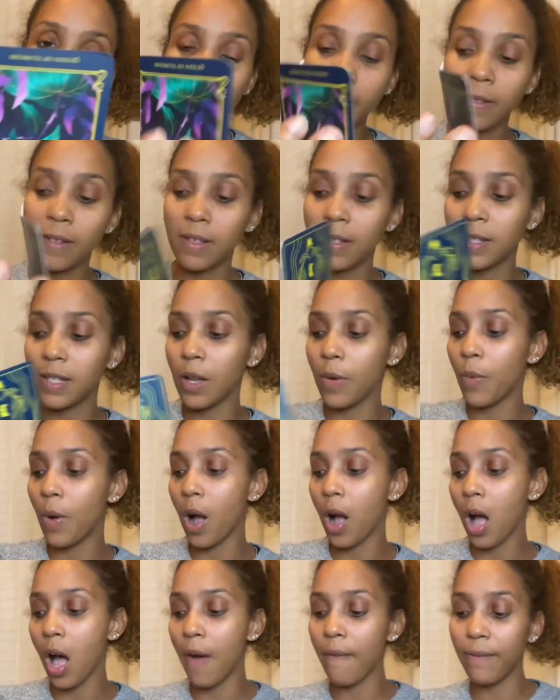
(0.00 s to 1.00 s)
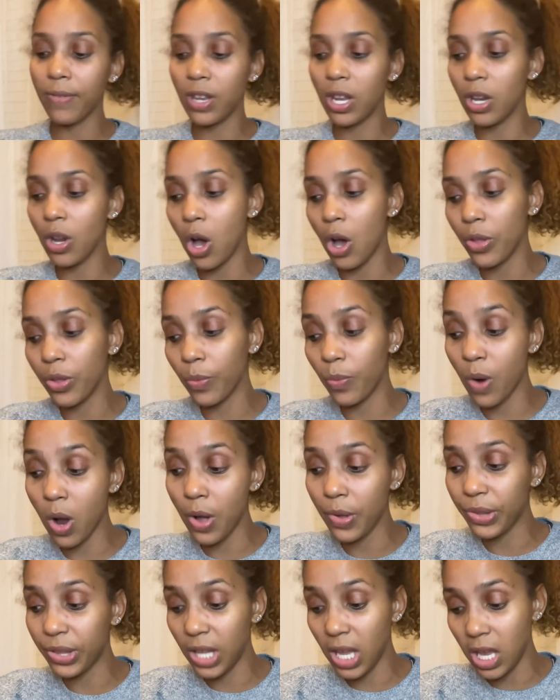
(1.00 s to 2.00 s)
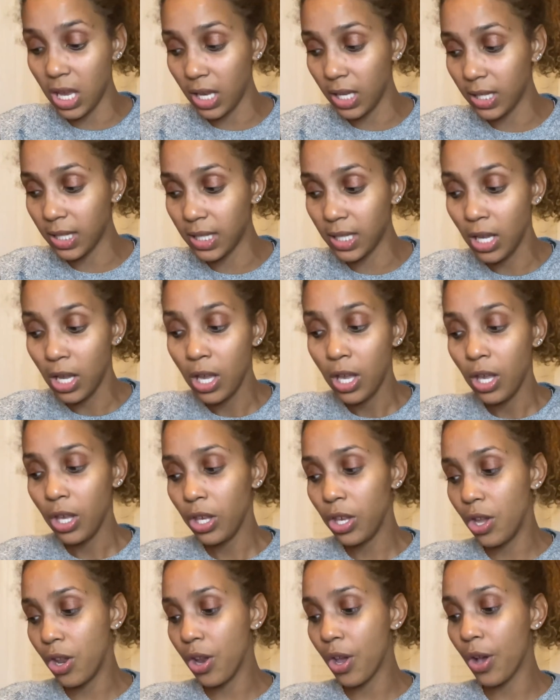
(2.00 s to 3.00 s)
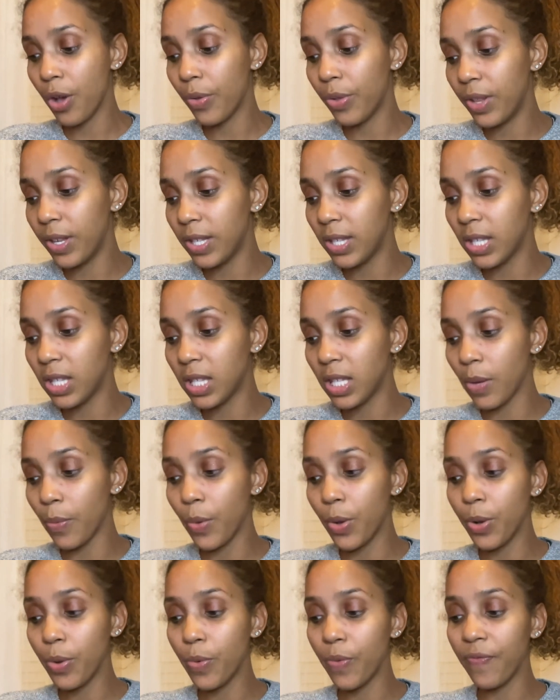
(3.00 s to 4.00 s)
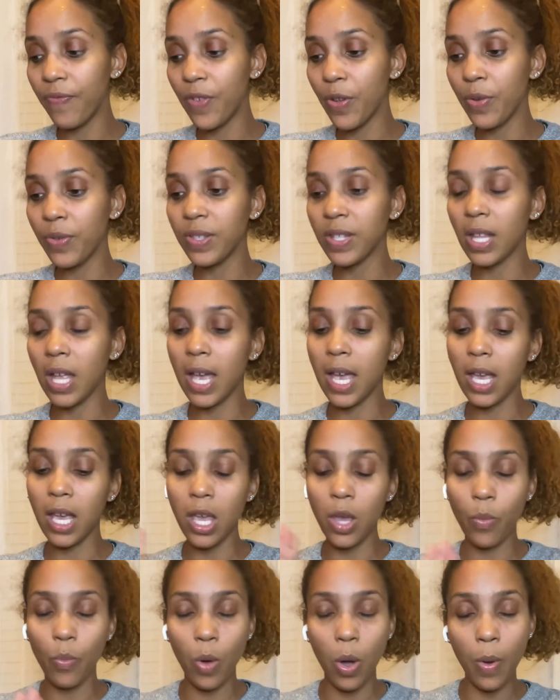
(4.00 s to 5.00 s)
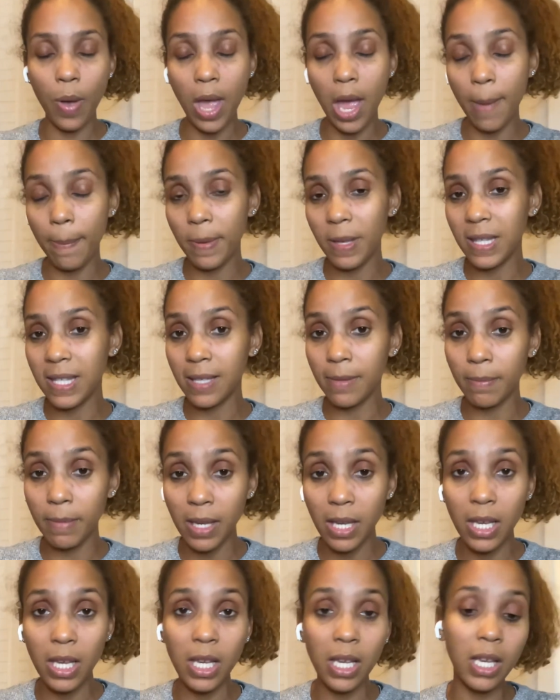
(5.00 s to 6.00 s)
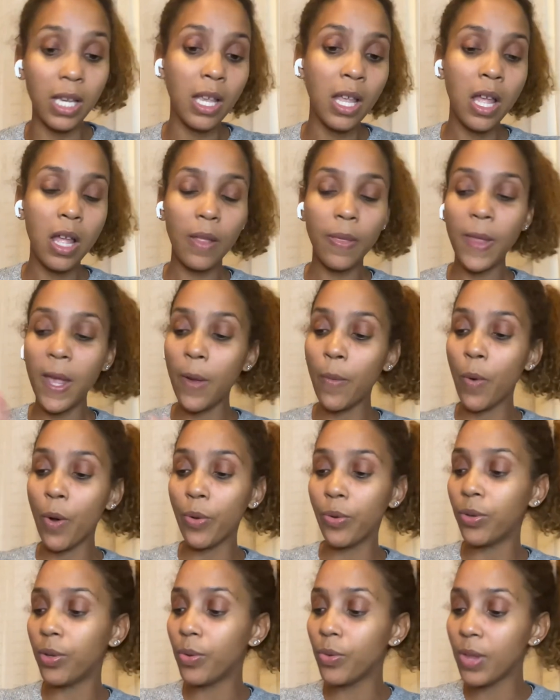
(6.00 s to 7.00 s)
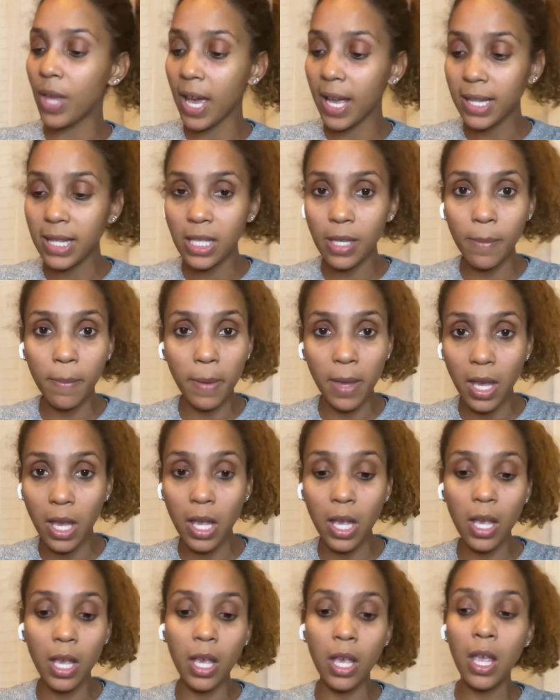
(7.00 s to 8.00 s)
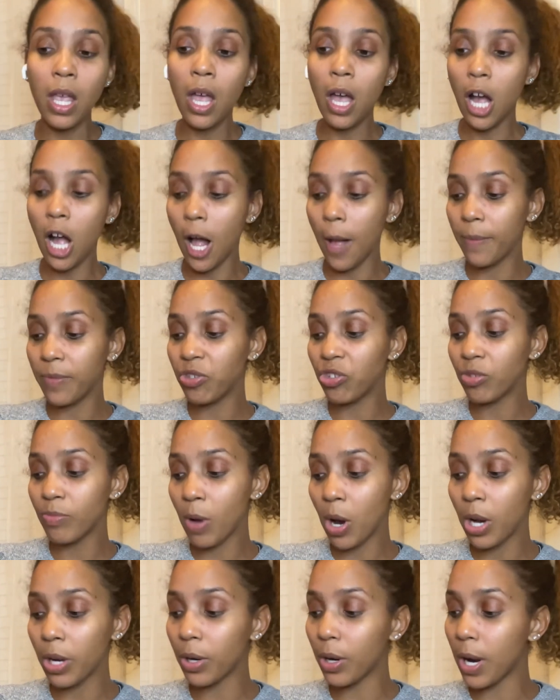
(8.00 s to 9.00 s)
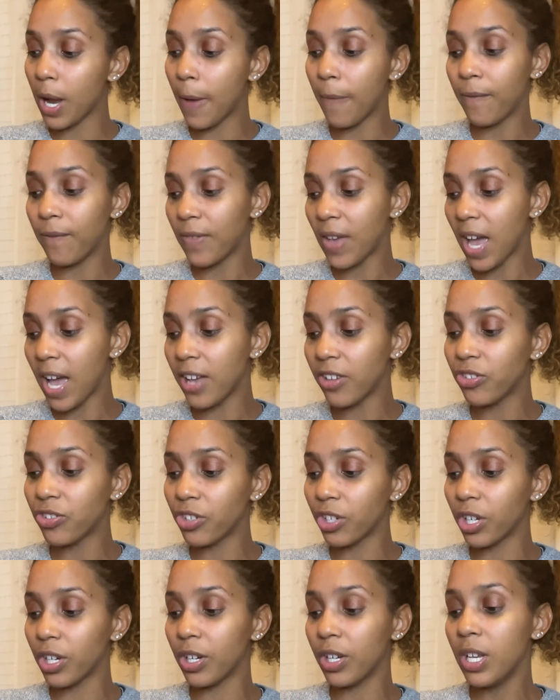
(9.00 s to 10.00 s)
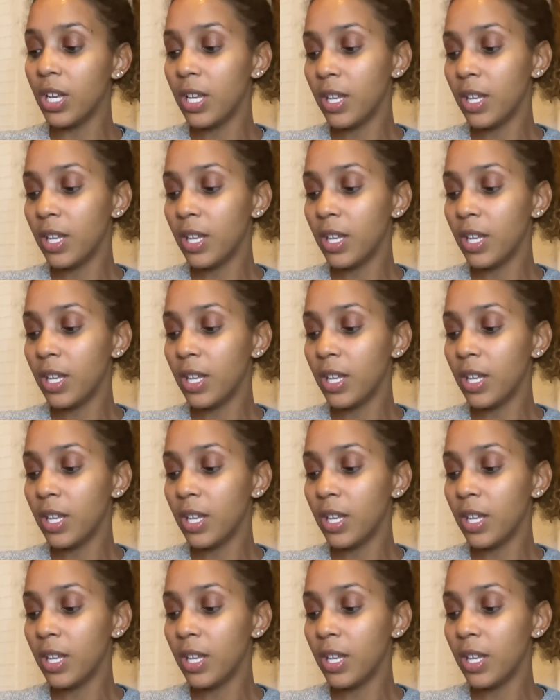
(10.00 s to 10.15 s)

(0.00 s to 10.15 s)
There's someone confident in all the wrong things. You know, this is someone who feels like it won't happen to me. They won't do that to me. I'm smarter. I'm faster.